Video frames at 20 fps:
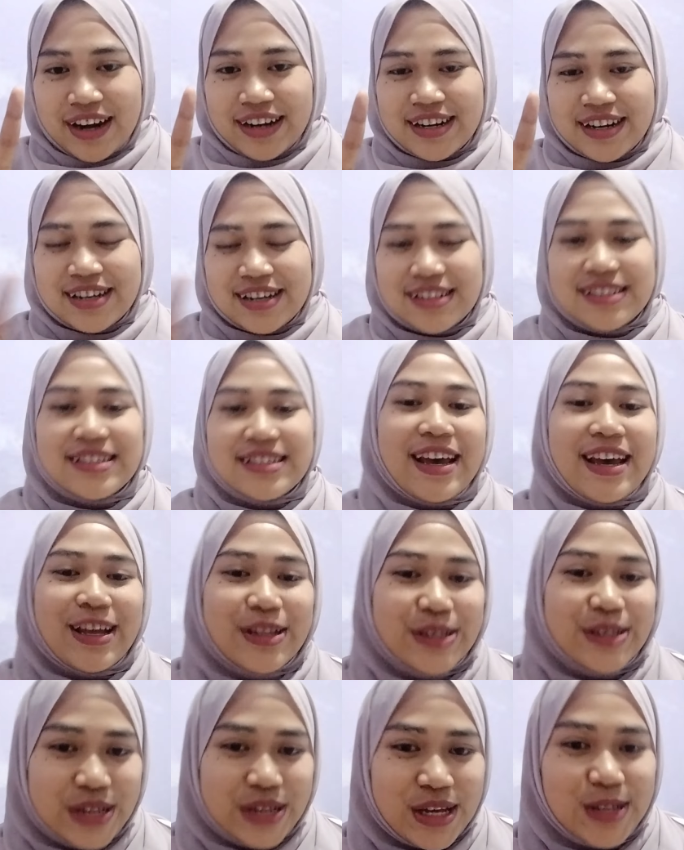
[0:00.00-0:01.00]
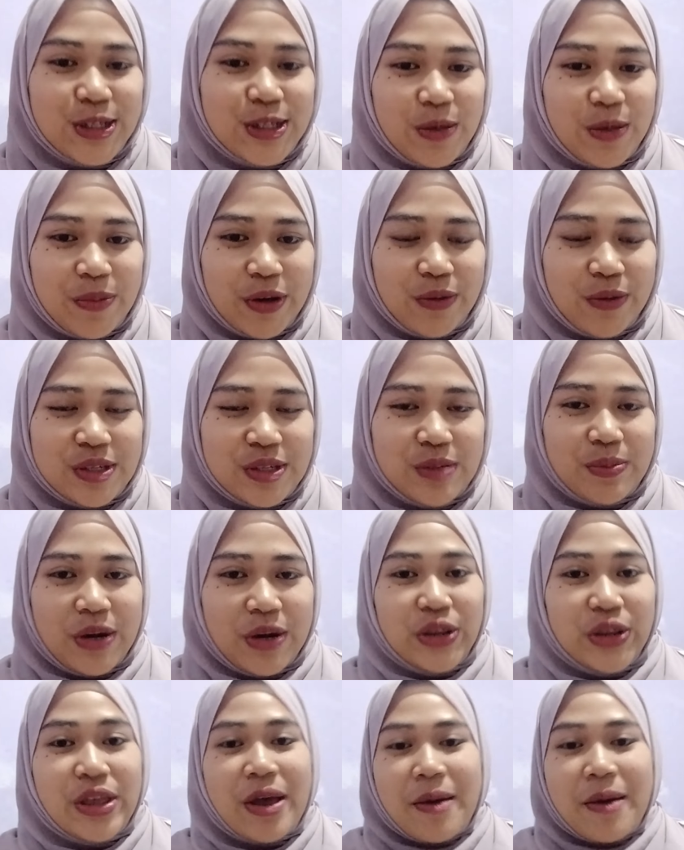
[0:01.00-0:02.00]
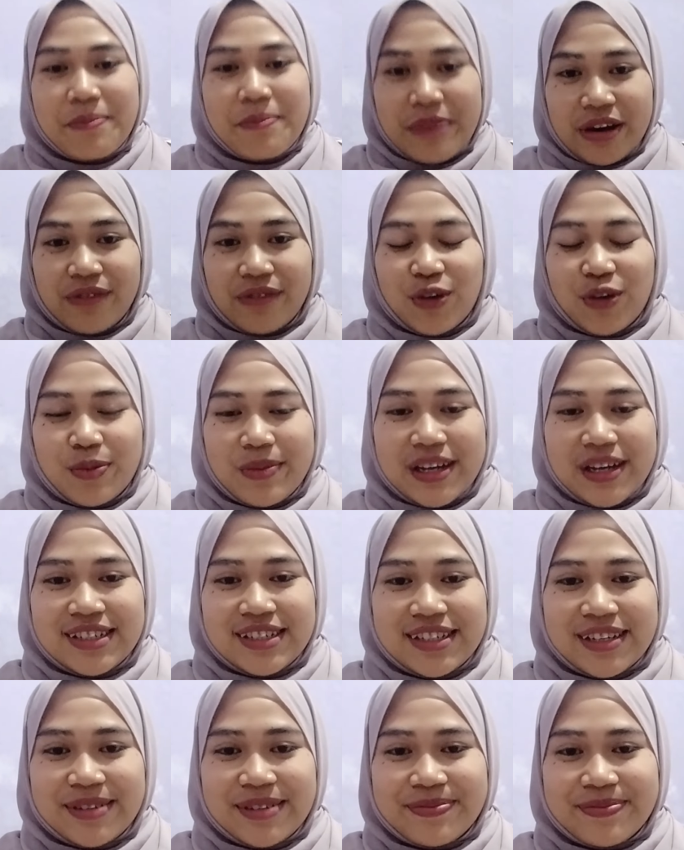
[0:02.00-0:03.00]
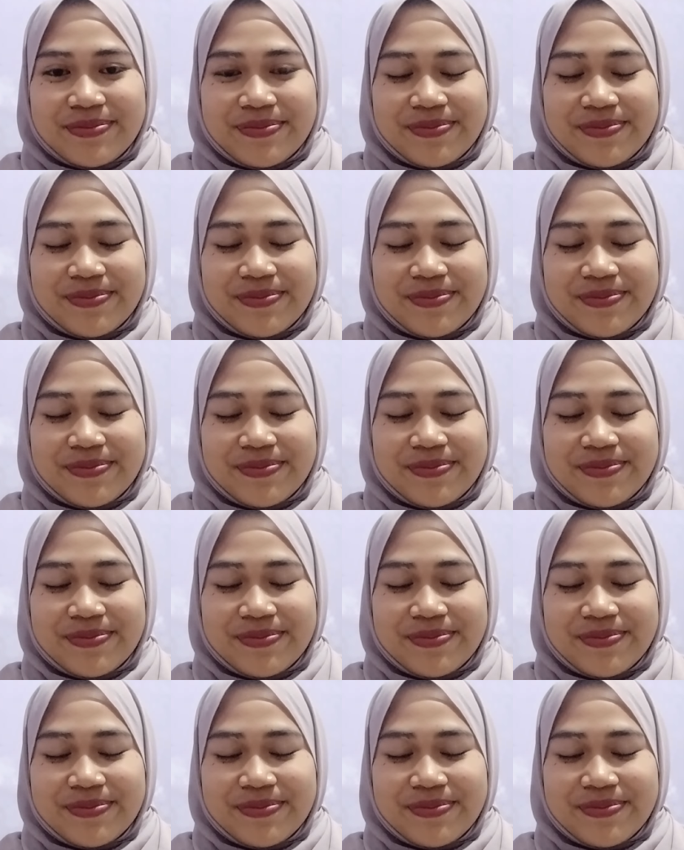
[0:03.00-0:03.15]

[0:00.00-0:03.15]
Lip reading: guidance, and today's topic was about back formation.